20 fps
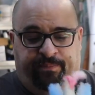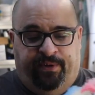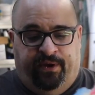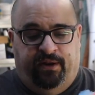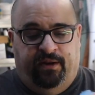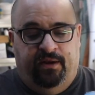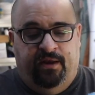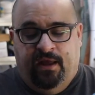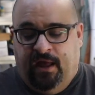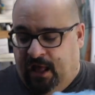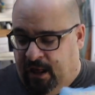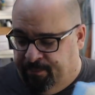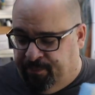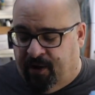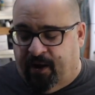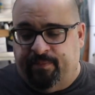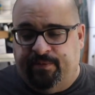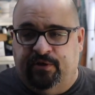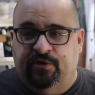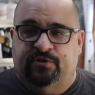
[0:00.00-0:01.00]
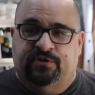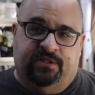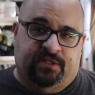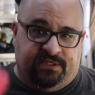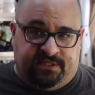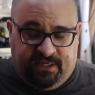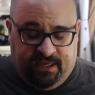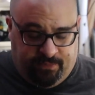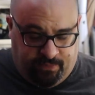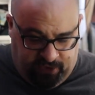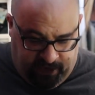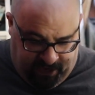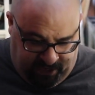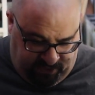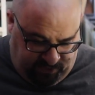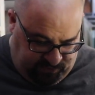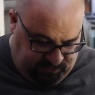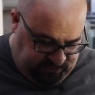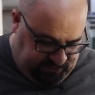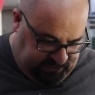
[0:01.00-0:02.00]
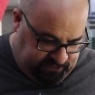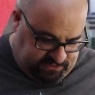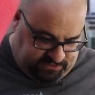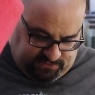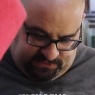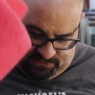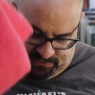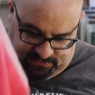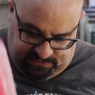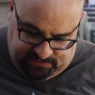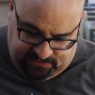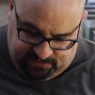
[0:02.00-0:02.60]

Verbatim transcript: but I'll probably use it the same way I use this.